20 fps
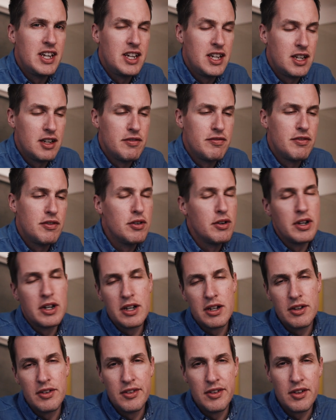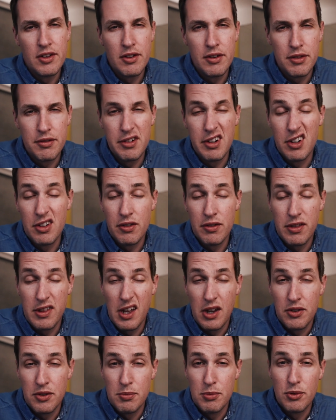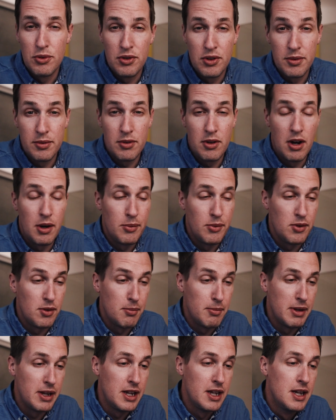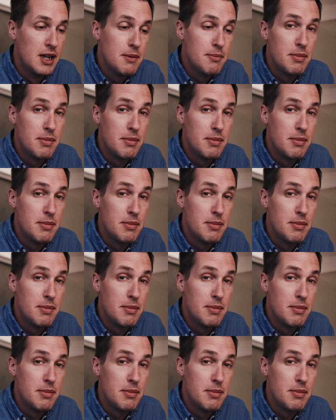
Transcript: he can afford it because he's got 300,000 more subscribers than me.